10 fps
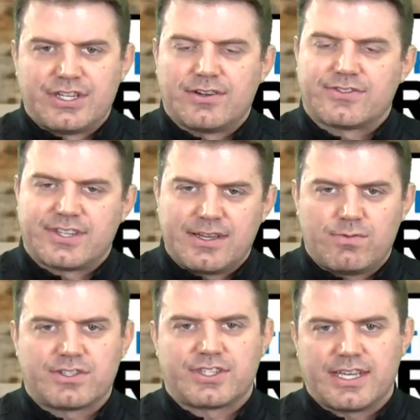year to see
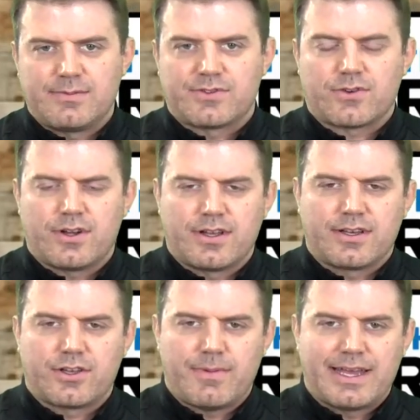which teams are going
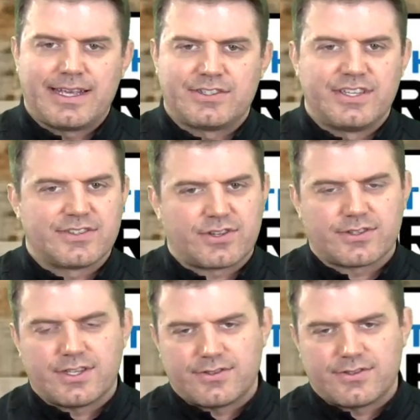to come out in each district.